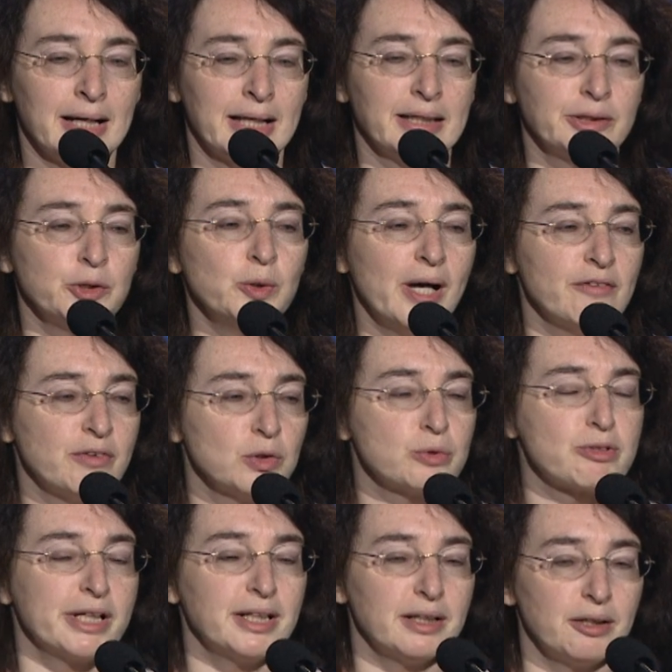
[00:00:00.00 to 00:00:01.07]
and you have
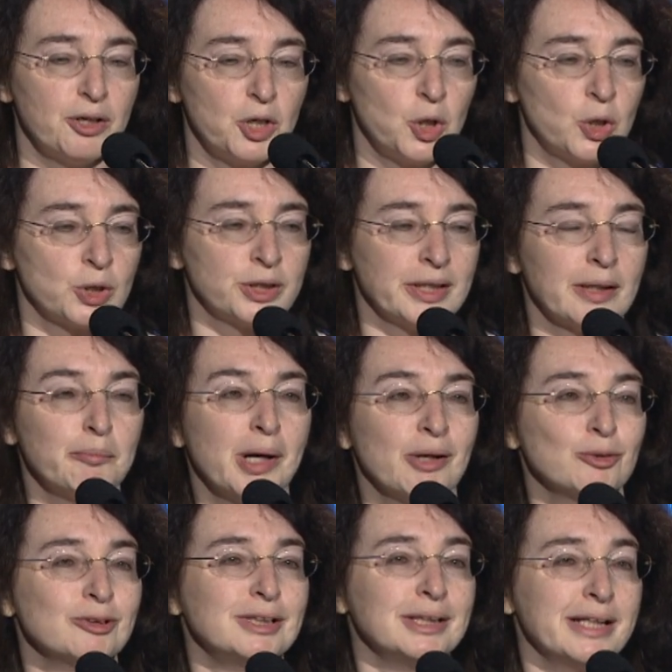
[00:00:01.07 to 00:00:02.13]
already heard
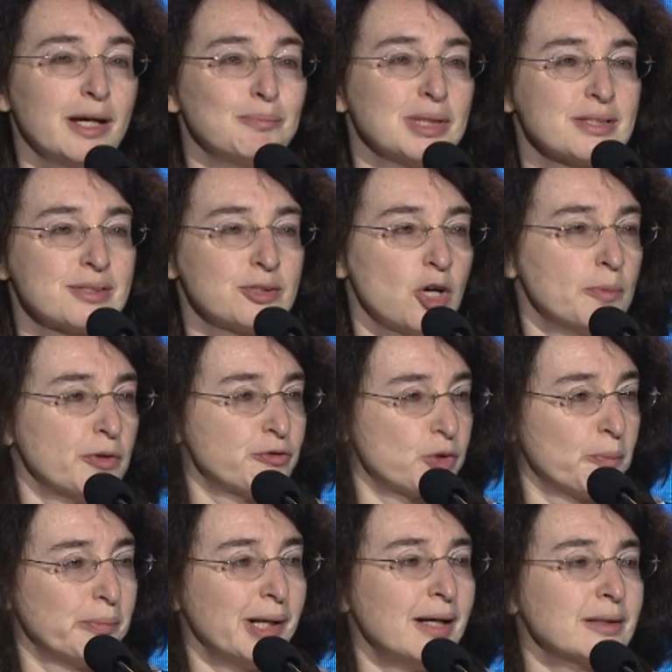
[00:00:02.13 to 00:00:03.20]
about glioblastoma from
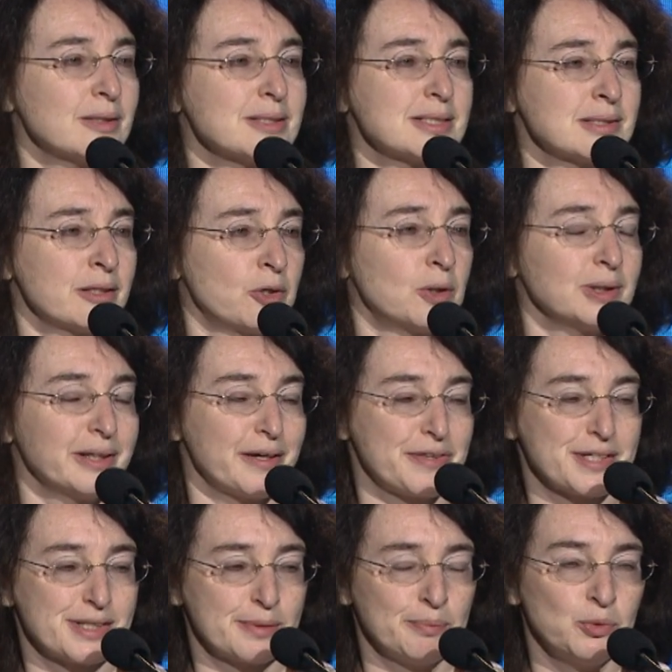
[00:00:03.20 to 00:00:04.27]
Bacchus earlier
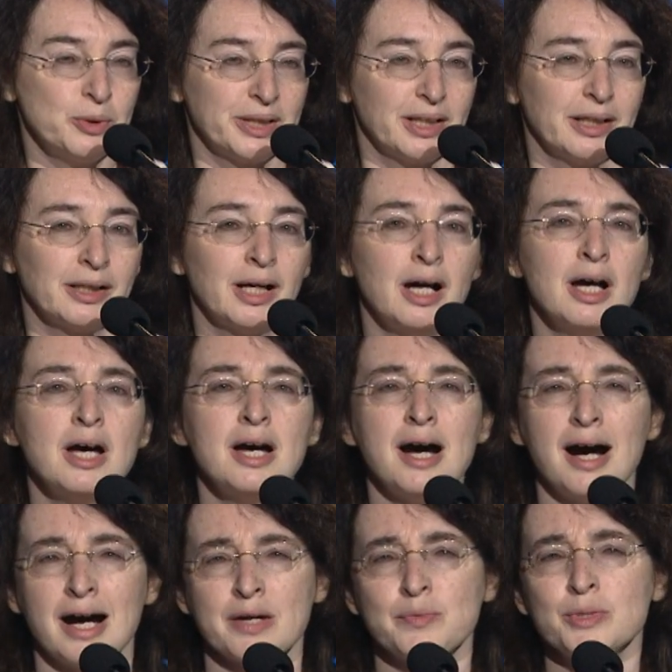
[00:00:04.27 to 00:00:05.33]
this morning.
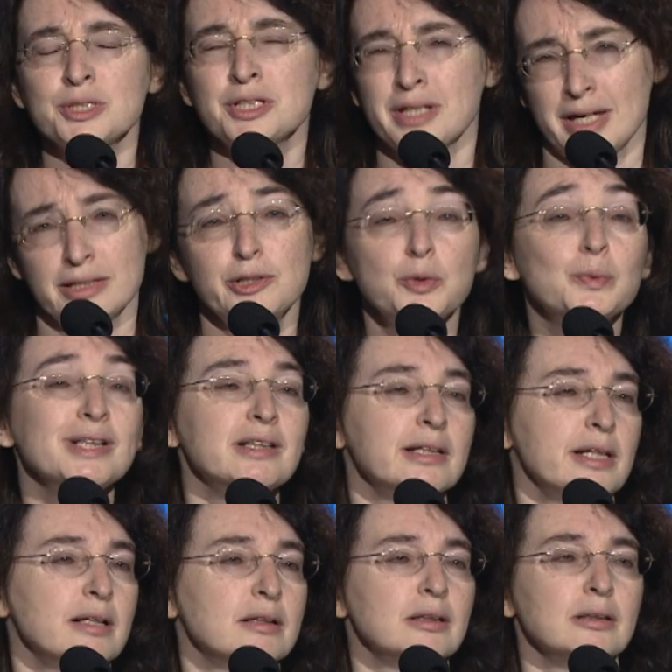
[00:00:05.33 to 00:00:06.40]
I want, and you will
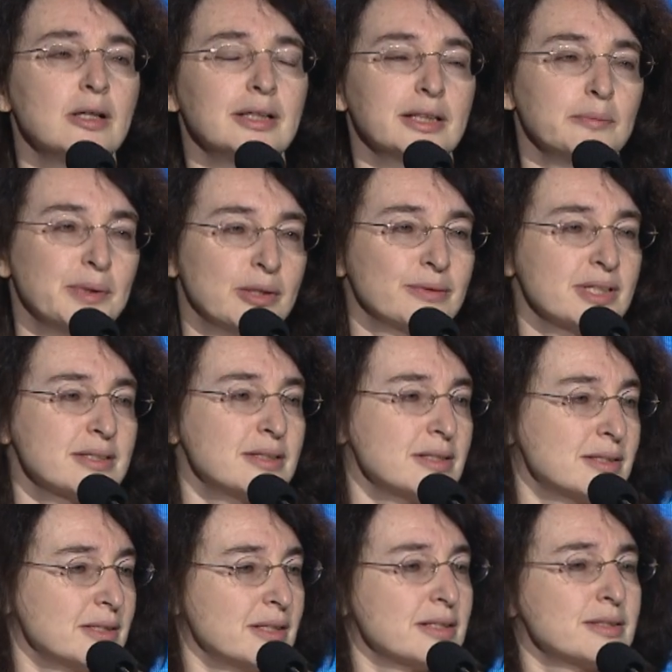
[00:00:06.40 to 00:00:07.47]
hear a lot about this
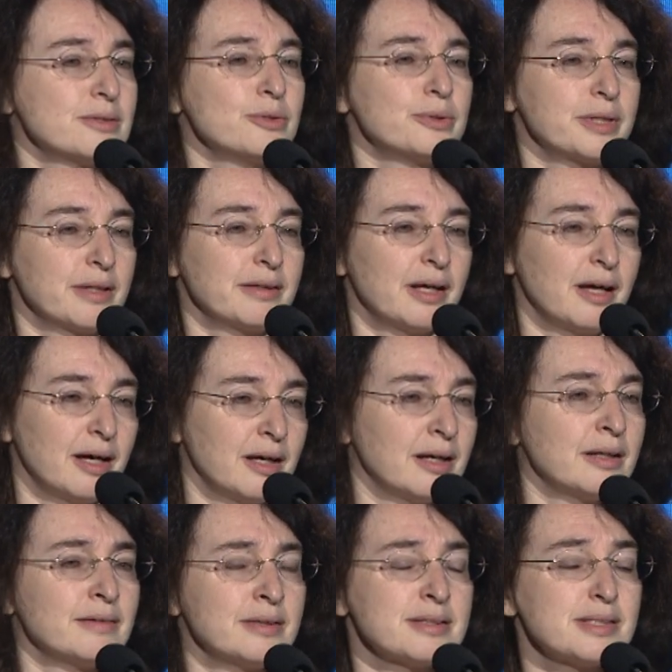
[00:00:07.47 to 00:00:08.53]
disease during the,
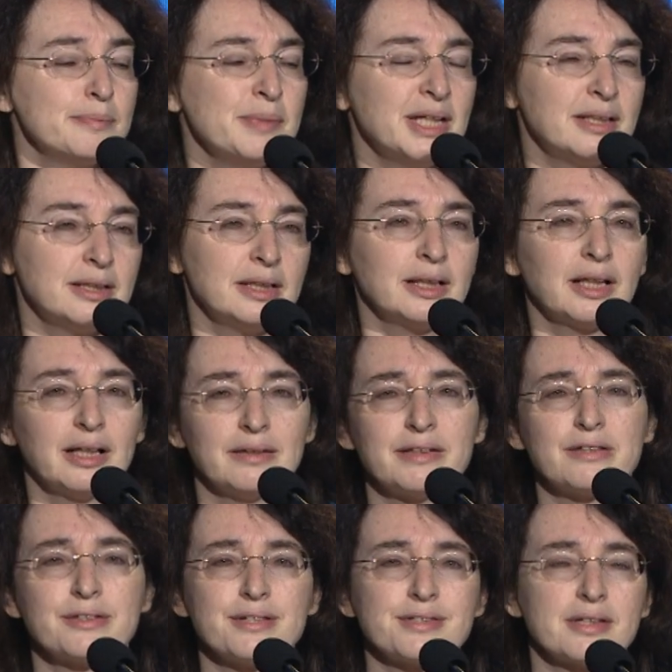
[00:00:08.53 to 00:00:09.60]
this meeting, and
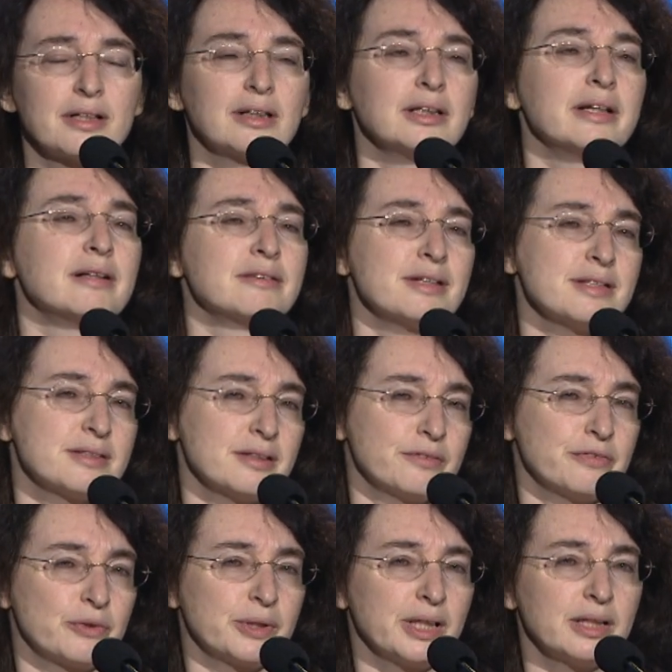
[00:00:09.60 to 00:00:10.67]
there is a clear reason
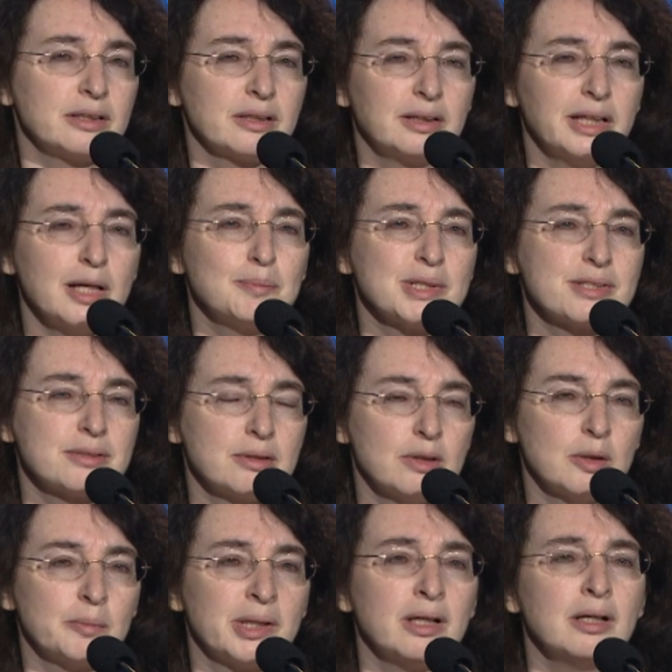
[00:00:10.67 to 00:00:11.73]
for it.
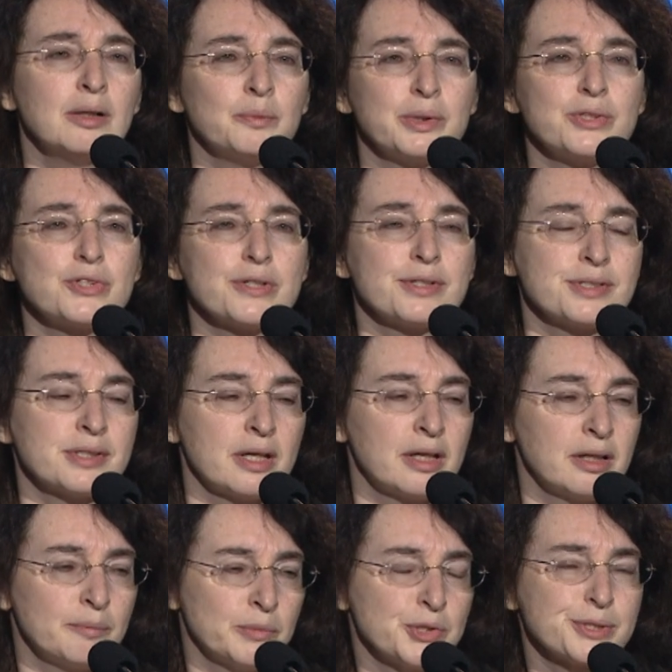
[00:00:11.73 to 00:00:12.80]
Glioblastoma, which is the
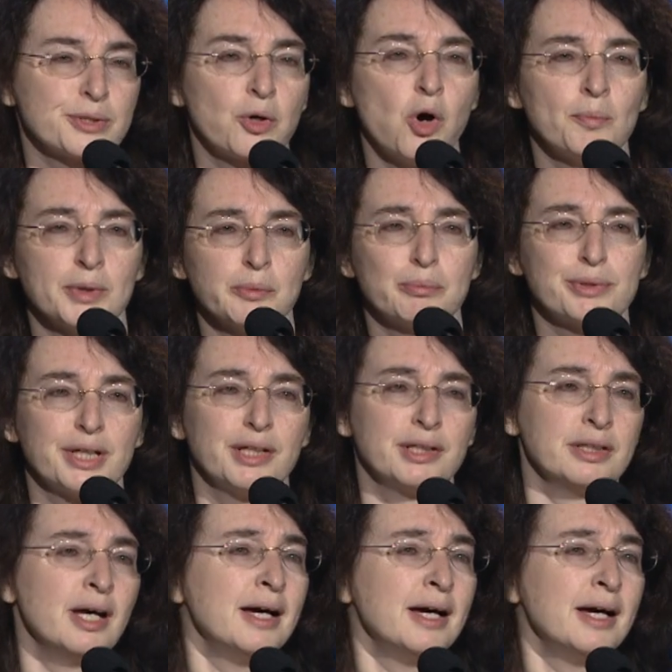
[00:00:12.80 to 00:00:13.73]
most common brain